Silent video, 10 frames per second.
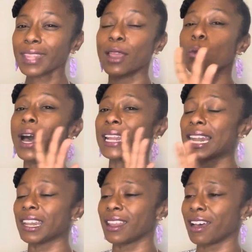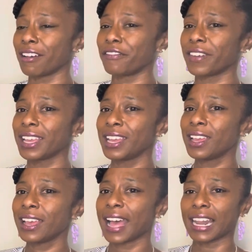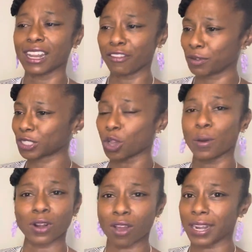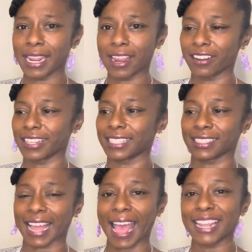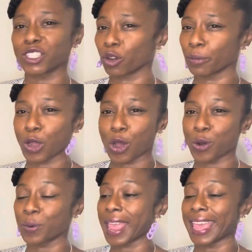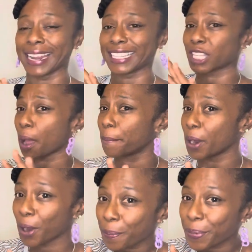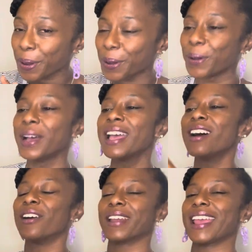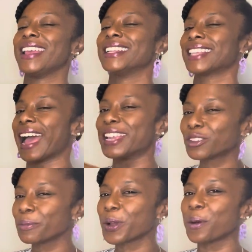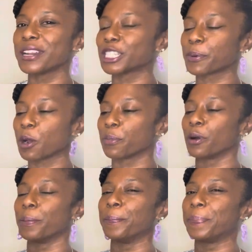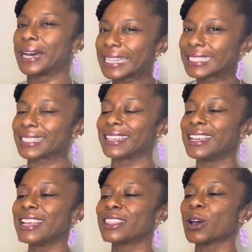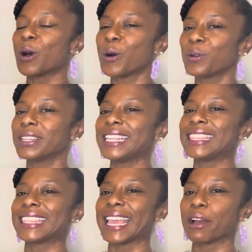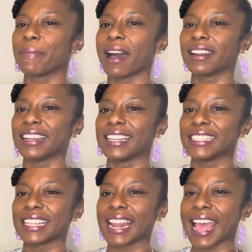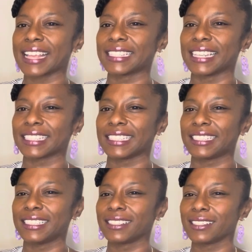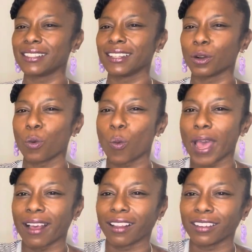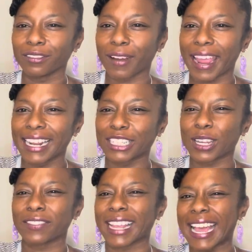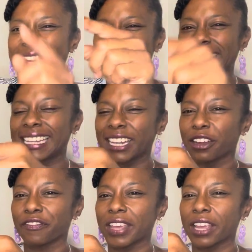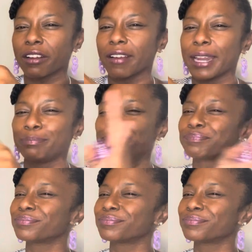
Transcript: And while I love, I love what's going on here. This is the ice cream cone and it's purple. Okay, it's an ice cream cone, it's purple, but the only thing about it is it has this little well, right? That you have to kind of stick your finger in.